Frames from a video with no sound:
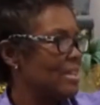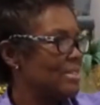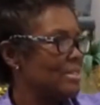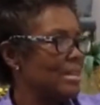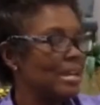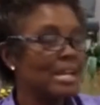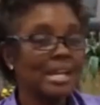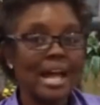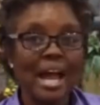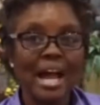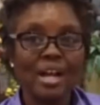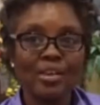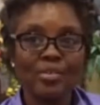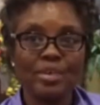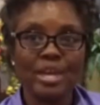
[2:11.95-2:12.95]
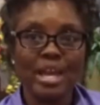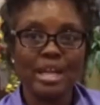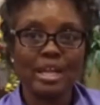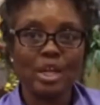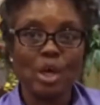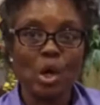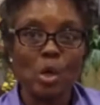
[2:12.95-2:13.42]
Then God
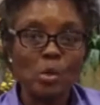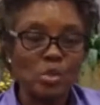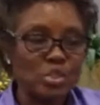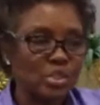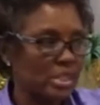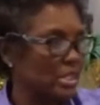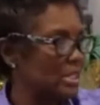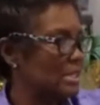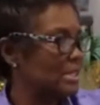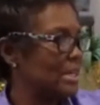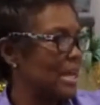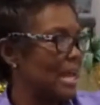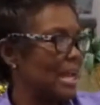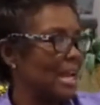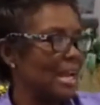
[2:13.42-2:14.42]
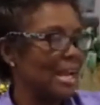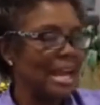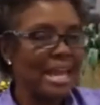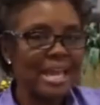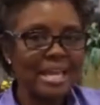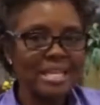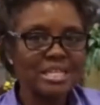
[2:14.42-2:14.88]
created oceans,
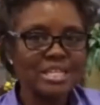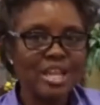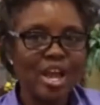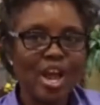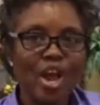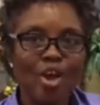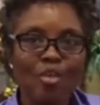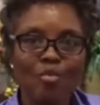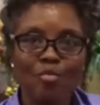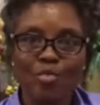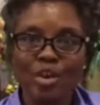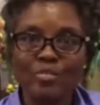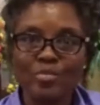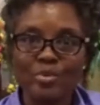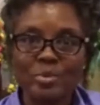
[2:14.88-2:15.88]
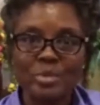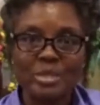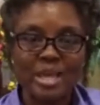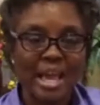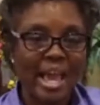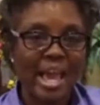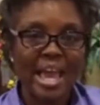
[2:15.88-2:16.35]
lakes, rivers,
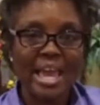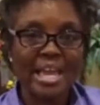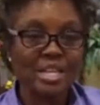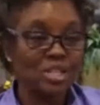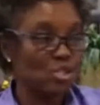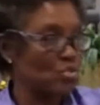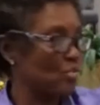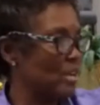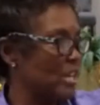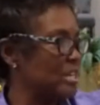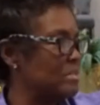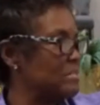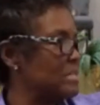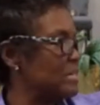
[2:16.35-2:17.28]
and streams.